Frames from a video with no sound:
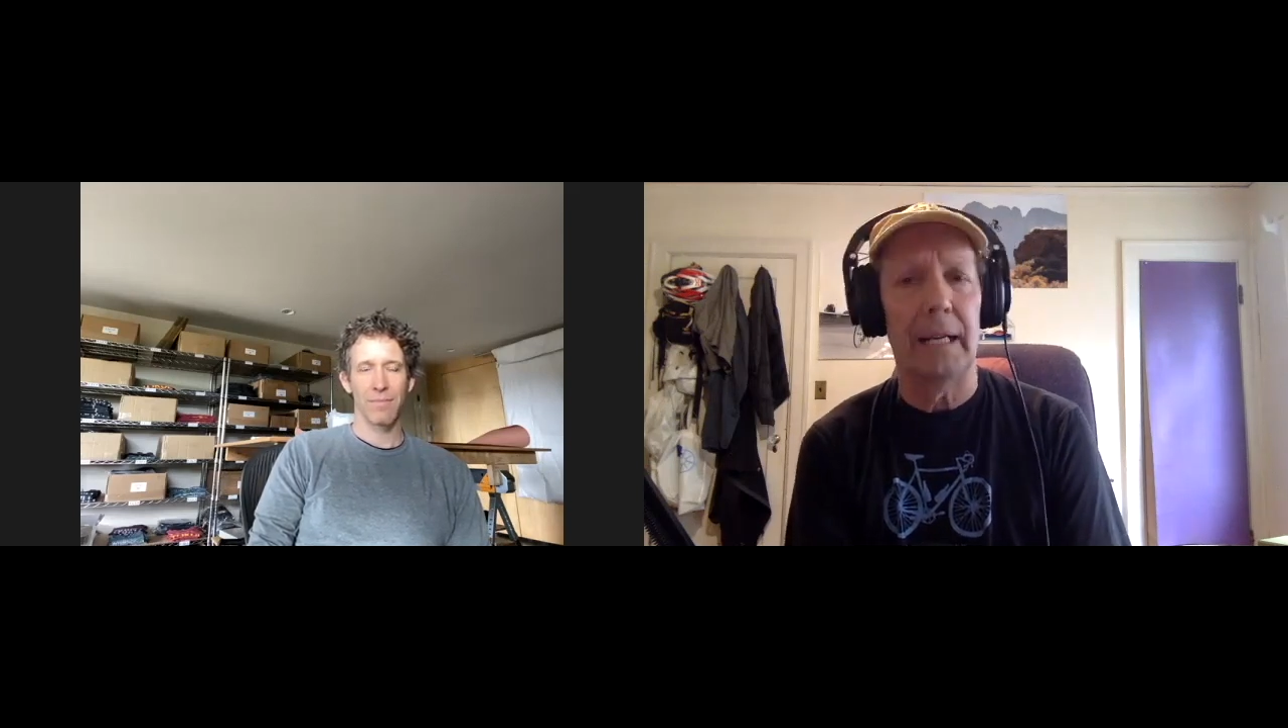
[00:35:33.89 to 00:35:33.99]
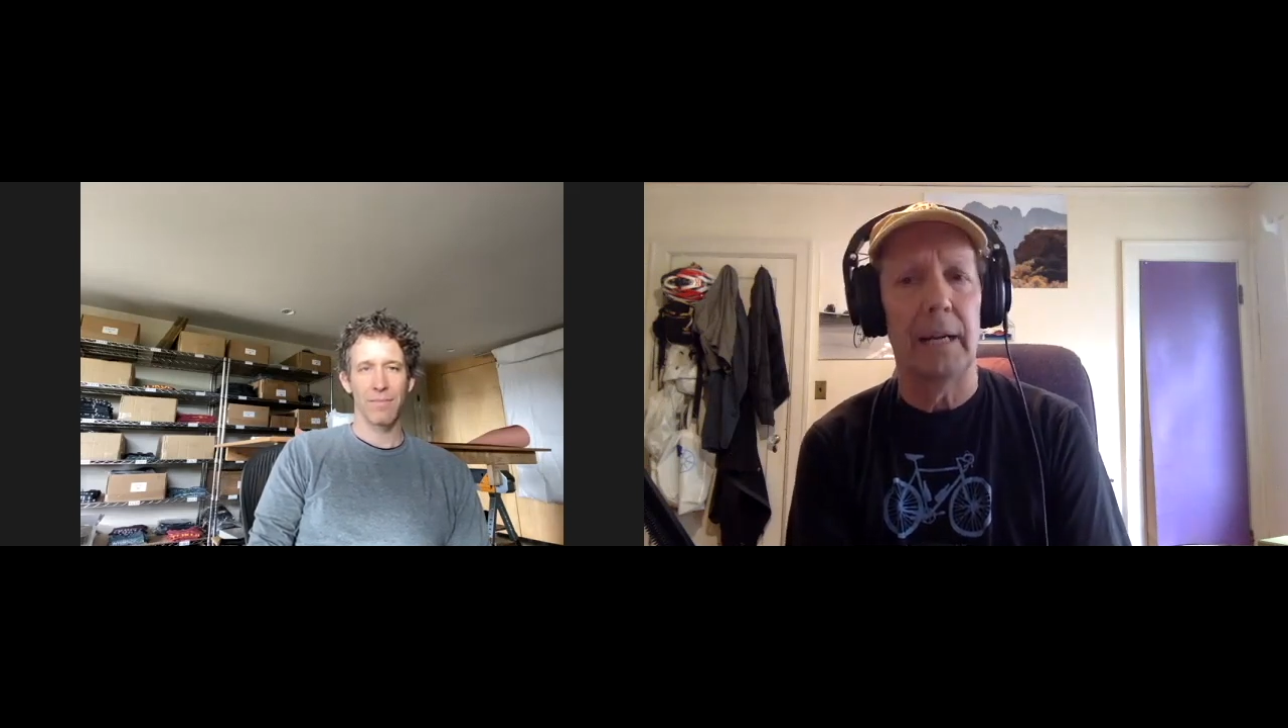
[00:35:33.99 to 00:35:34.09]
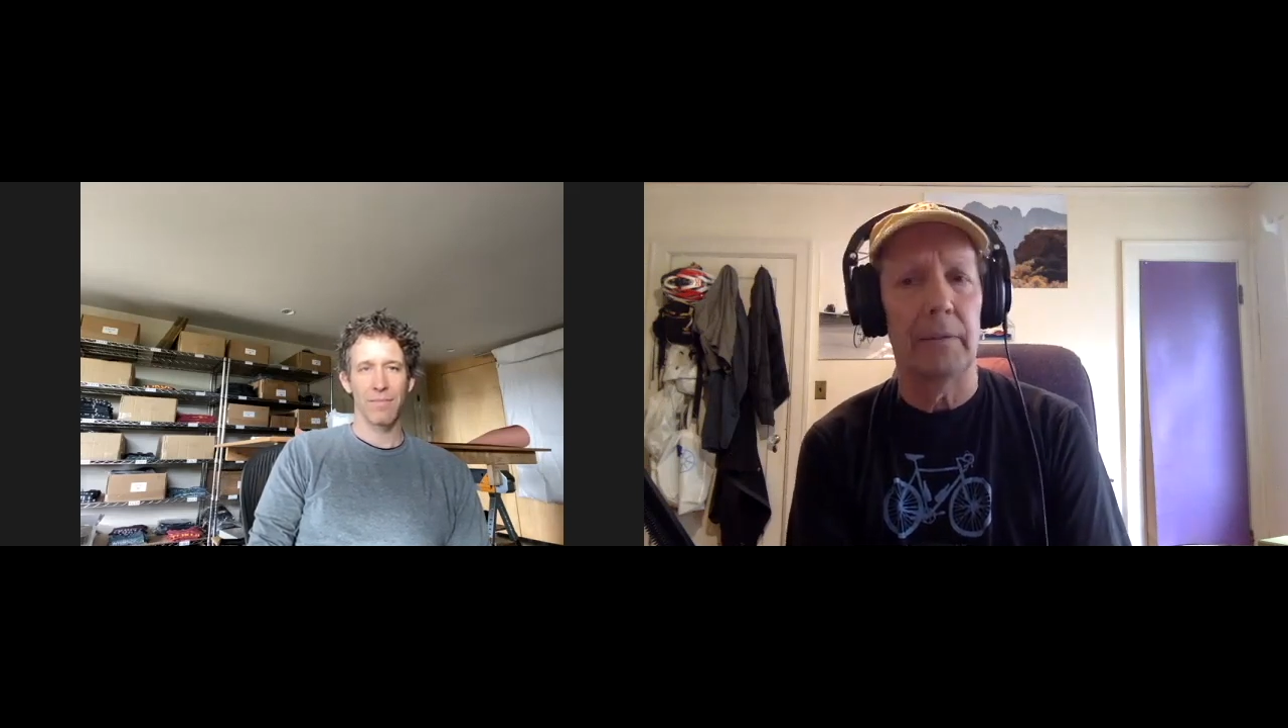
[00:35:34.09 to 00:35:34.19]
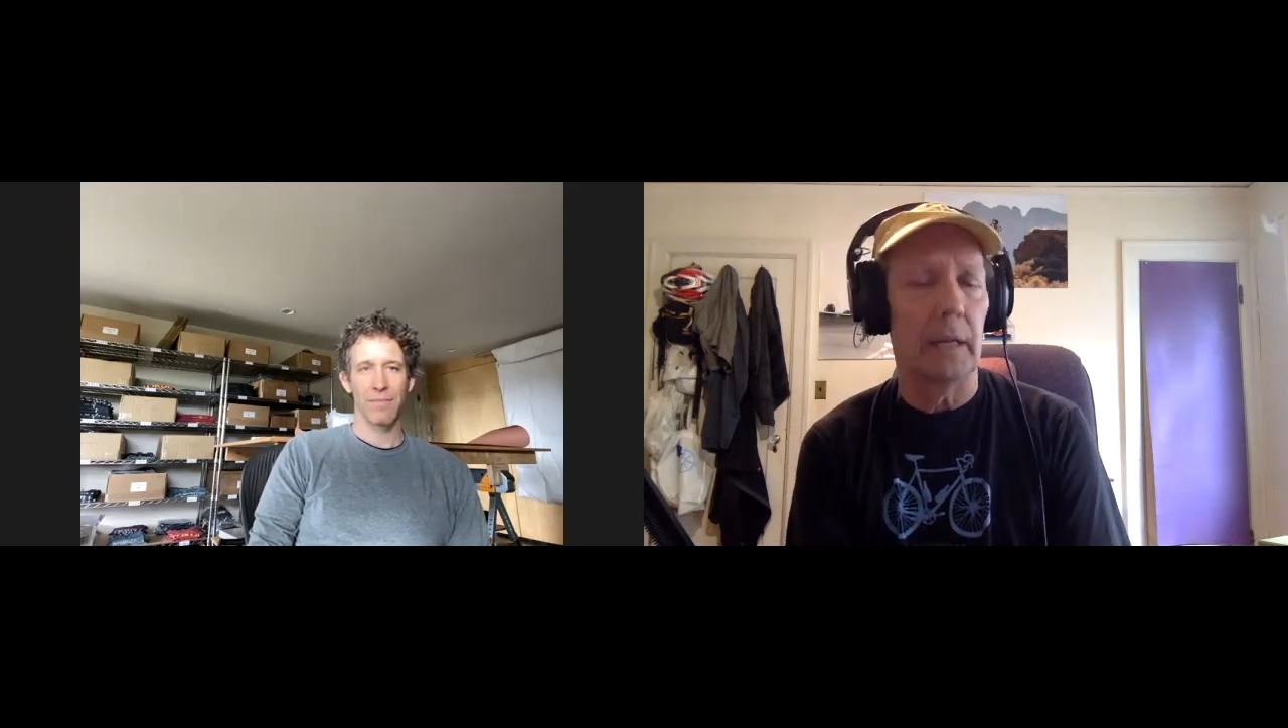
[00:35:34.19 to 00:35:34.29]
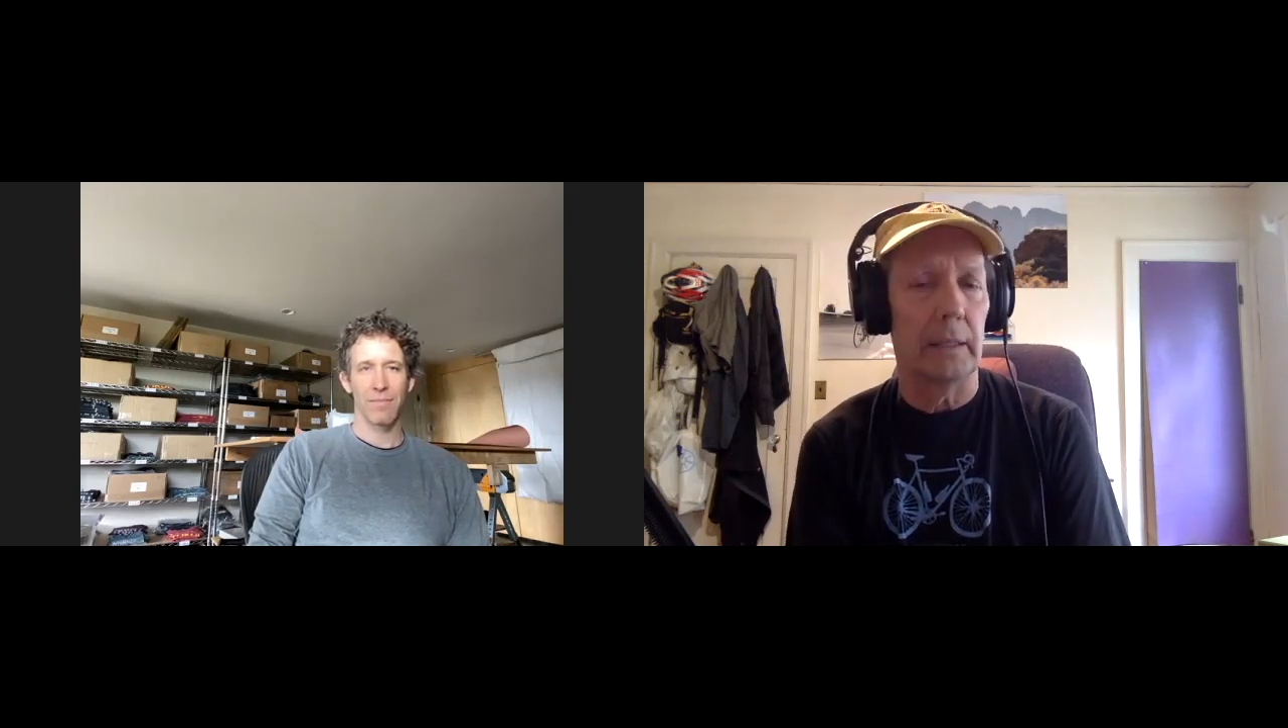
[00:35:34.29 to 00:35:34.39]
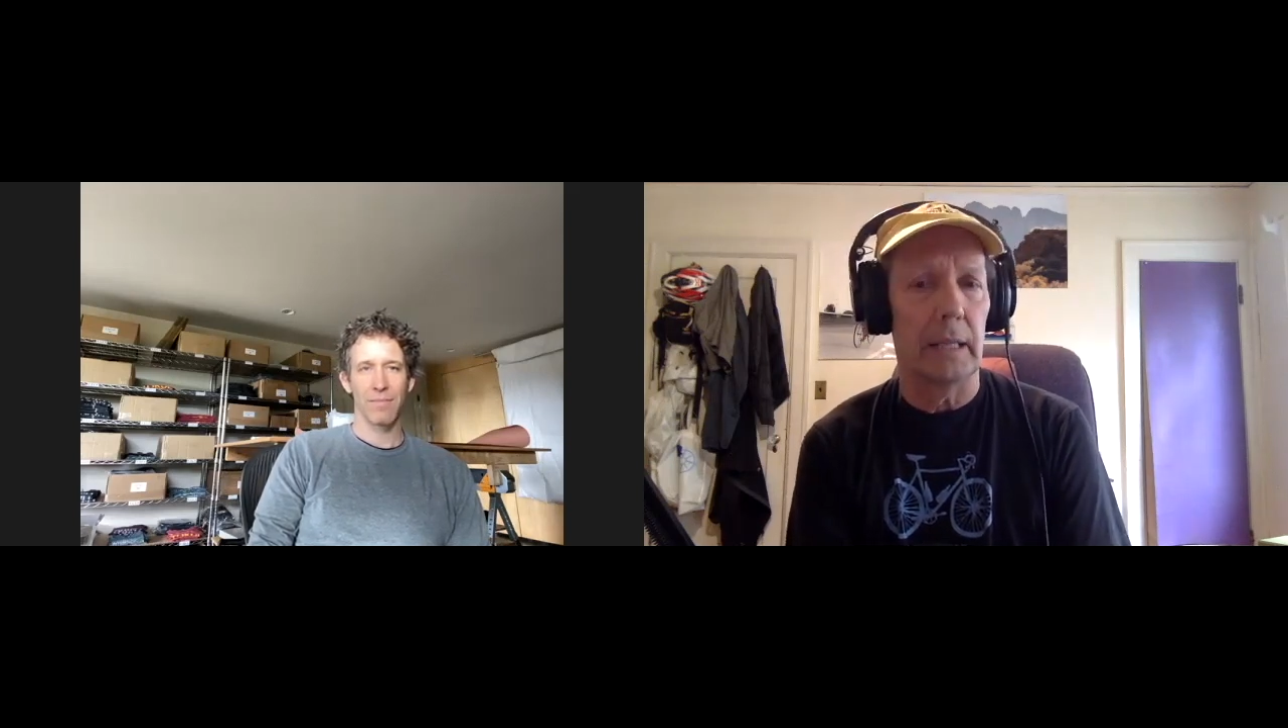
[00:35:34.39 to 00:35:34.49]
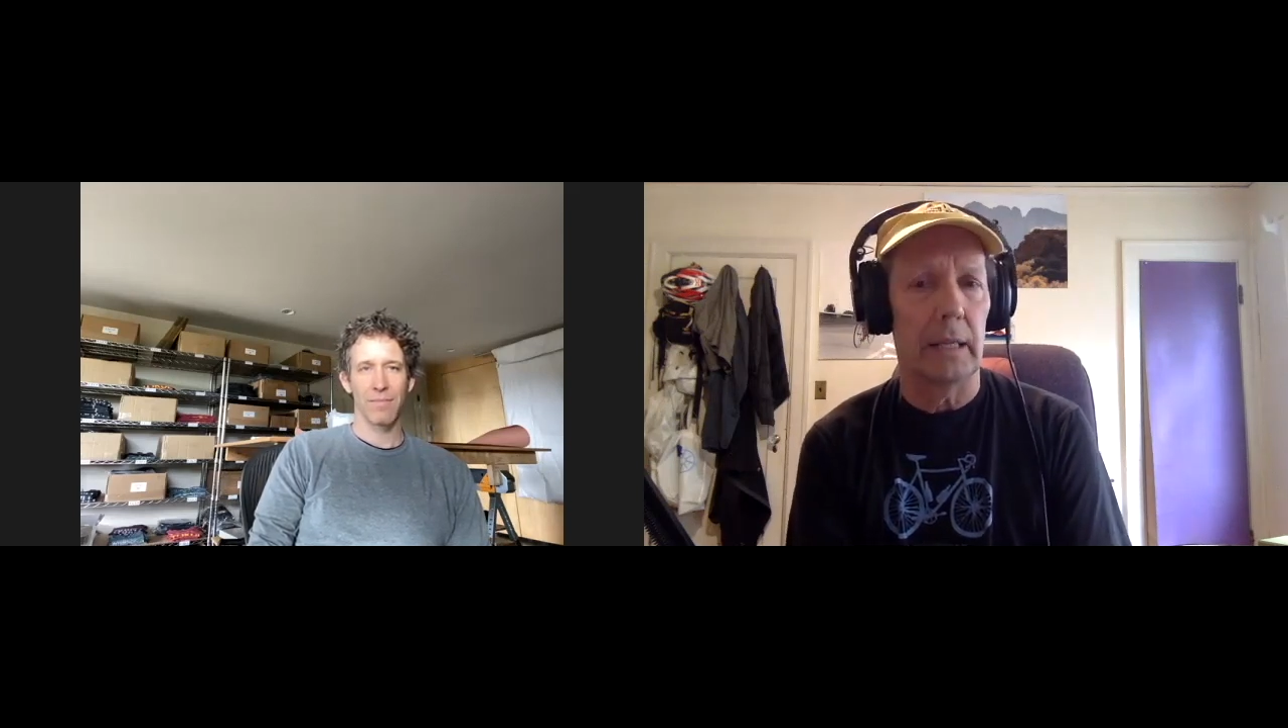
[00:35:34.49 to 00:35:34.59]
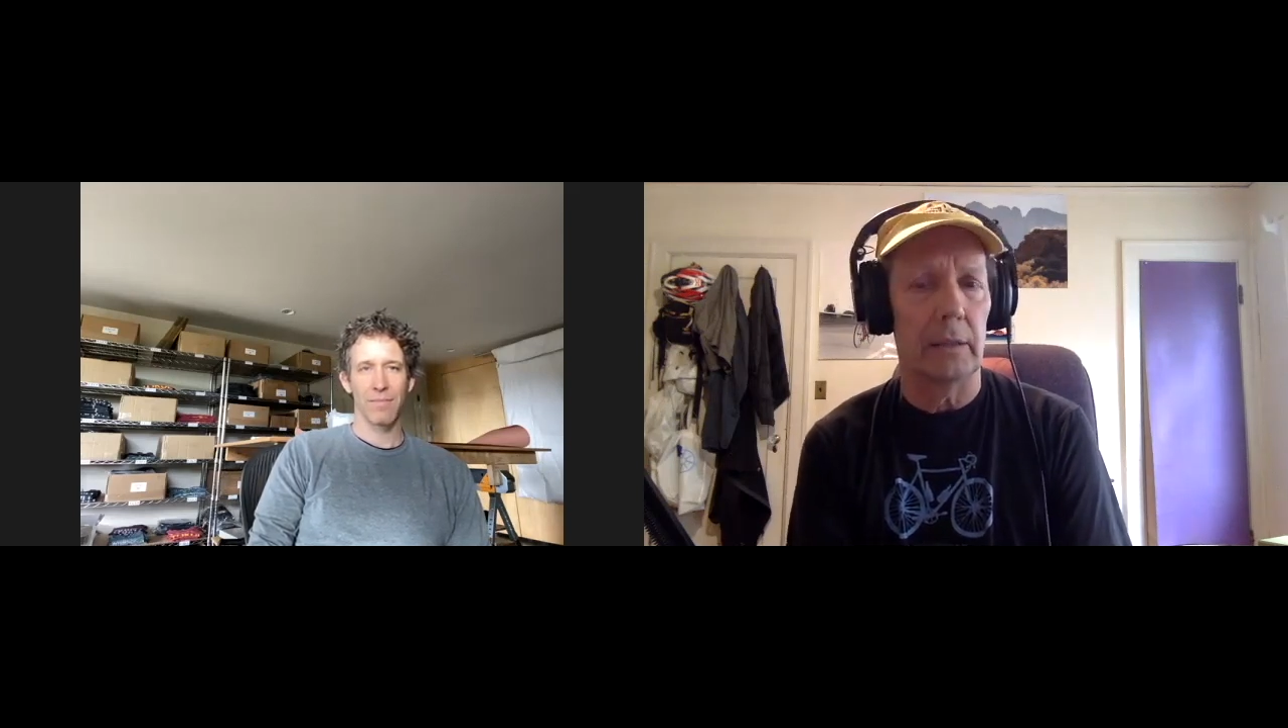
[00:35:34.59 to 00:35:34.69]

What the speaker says: I've gotten out